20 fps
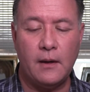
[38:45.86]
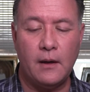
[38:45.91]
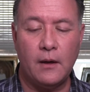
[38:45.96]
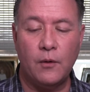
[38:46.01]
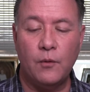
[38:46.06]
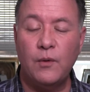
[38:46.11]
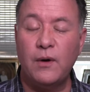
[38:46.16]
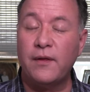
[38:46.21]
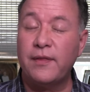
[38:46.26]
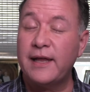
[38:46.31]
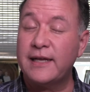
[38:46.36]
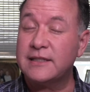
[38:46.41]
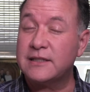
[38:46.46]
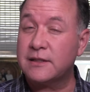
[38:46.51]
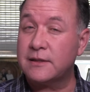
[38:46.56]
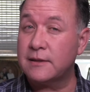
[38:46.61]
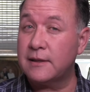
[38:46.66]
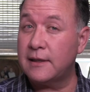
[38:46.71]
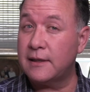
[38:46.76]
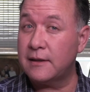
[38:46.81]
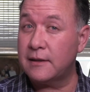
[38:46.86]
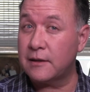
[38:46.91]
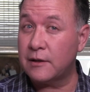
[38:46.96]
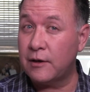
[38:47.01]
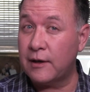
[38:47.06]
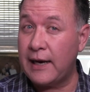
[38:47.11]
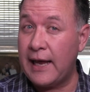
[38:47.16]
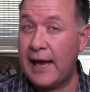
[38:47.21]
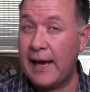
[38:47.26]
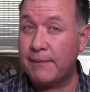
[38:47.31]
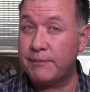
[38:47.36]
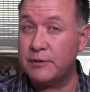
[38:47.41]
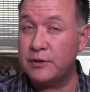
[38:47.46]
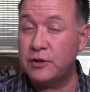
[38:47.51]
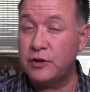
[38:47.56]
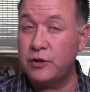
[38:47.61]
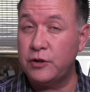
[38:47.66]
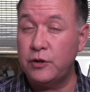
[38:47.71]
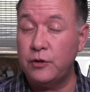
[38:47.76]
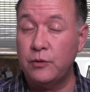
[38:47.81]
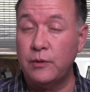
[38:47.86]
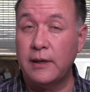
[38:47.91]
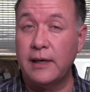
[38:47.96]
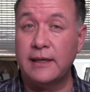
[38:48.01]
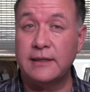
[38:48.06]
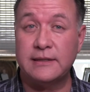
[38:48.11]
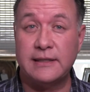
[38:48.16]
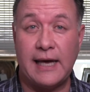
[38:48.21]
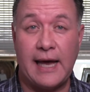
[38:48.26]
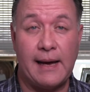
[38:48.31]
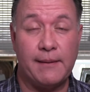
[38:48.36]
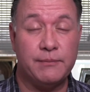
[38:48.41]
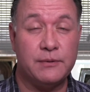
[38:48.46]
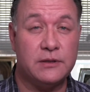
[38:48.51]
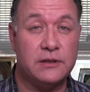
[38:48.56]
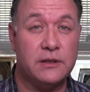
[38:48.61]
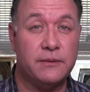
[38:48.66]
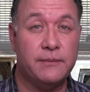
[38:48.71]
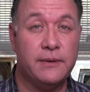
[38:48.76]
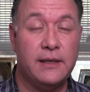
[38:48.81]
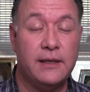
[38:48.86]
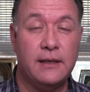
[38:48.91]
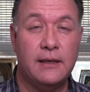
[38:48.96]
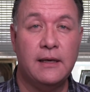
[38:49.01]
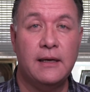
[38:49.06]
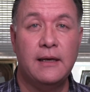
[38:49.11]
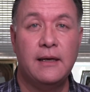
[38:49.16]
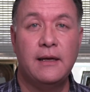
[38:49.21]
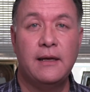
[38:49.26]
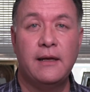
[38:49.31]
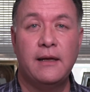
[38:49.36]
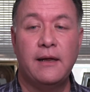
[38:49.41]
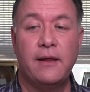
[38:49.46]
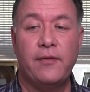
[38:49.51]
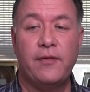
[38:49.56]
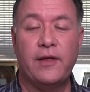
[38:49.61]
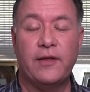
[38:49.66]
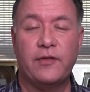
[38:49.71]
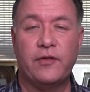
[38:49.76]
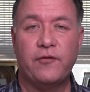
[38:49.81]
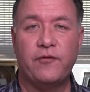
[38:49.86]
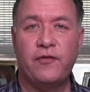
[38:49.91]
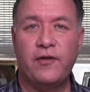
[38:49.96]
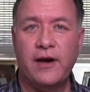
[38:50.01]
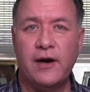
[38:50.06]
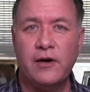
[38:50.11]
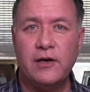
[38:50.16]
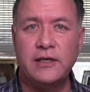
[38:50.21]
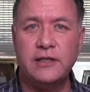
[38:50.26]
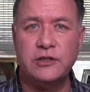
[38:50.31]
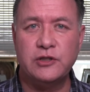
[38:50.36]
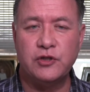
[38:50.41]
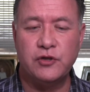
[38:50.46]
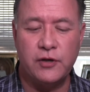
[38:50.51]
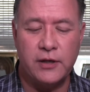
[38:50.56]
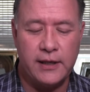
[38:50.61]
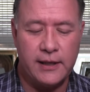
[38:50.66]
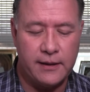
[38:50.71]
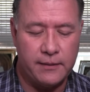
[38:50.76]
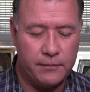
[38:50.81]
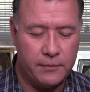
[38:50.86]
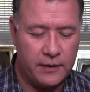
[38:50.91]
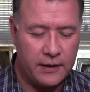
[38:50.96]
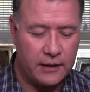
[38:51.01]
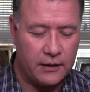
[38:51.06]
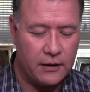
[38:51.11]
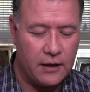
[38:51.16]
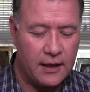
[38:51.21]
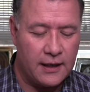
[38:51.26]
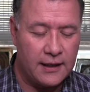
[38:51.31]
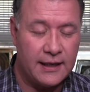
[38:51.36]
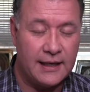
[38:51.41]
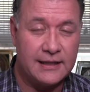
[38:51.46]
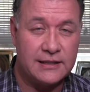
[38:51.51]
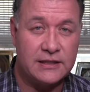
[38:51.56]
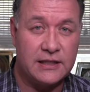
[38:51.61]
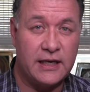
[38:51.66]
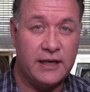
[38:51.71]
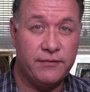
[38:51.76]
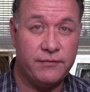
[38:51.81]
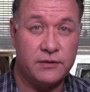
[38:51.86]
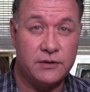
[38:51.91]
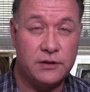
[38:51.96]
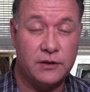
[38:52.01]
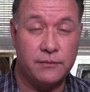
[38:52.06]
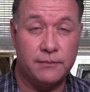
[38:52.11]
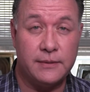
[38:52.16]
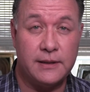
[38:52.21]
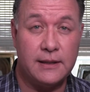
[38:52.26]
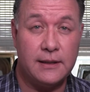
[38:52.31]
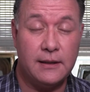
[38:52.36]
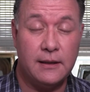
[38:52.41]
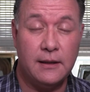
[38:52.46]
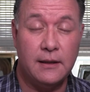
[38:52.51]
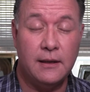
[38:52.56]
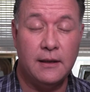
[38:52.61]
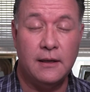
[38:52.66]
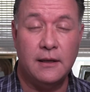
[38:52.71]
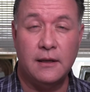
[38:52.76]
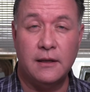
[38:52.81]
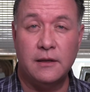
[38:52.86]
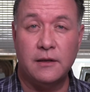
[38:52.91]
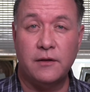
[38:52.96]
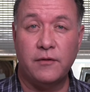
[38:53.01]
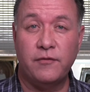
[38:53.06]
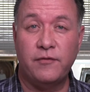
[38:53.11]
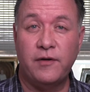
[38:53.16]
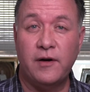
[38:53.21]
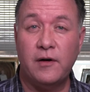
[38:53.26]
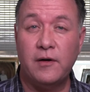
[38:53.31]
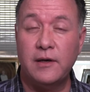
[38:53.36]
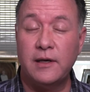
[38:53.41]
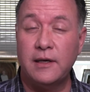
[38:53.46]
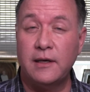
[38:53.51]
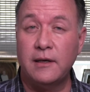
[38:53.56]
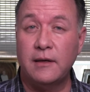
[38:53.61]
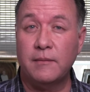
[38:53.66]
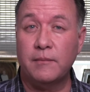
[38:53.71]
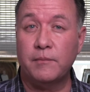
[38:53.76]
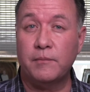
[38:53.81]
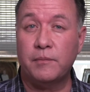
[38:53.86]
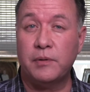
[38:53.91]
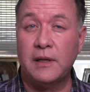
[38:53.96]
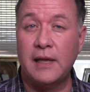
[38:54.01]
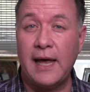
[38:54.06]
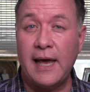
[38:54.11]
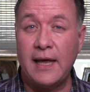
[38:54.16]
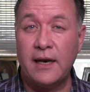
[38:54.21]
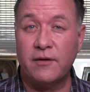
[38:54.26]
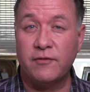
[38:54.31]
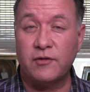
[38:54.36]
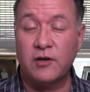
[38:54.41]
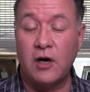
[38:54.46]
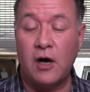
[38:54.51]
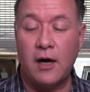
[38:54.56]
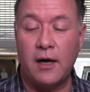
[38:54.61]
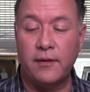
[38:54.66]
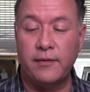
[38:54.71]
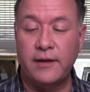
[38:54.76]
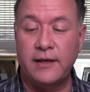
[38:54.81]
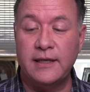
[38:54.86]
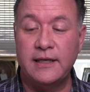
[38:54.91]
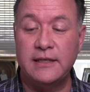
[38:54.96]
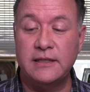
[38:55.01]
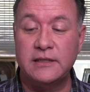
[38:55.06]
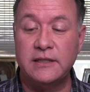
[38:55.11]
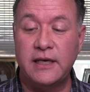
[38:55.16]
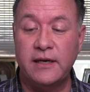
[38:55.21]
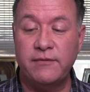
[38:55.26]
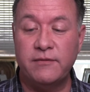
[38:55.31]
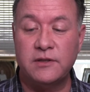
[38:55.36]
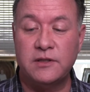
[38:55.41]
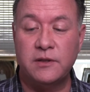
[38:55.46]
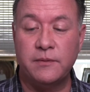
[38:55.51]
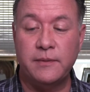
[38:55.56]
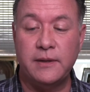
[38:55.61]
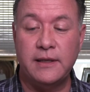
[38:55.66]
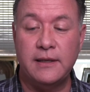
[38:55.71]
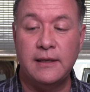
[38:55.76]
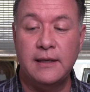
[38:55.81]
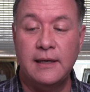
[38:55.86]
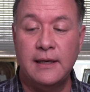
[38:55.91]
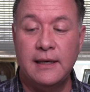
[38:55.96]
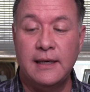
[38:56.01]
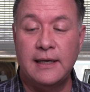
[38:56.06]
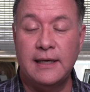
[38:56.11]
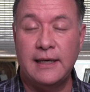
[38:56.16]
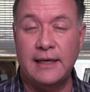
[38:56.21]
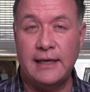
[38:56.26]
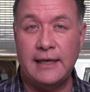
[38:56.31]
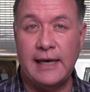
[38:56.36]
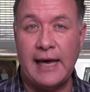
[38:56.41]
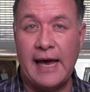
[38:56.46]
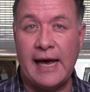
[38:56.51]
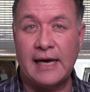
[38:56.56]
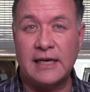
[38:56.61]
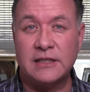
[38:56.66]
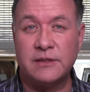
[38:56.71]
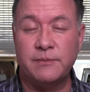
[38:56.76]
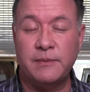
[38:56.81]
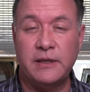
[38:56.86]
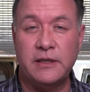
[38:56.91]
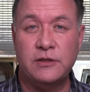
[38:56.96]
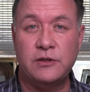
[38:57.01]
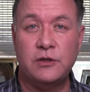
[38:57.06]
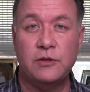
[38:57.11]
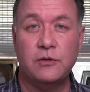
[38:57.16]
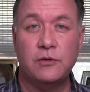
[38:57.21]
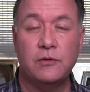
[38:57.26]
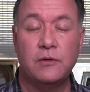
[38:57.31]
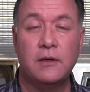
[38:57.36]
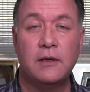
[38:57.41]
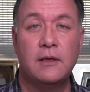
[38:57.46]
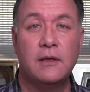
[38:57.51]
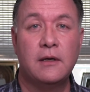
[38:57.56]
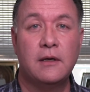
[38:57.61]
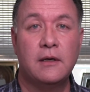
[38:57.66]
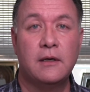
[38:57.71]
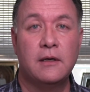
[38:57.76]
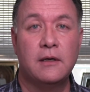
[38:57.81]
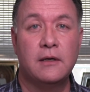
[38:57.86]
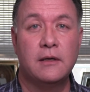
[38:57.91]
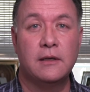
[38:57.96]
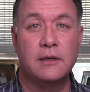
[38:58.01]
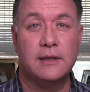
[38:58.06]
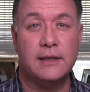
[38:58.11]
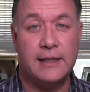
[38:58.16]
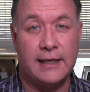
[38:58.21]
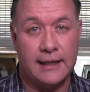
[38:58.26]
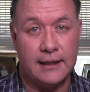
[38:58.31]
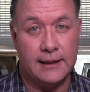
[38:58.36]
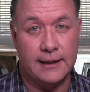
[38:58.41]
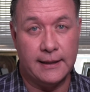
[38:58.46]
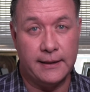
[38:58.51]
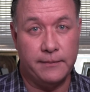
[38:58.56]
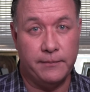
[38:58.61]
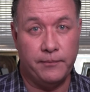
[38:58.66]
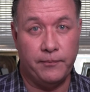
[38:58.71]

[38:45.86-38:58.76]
Well, that's going to happen to you. It's happened to me that the very dream that God has given to me the very plan of God that He's given to me, He asked me to kill it,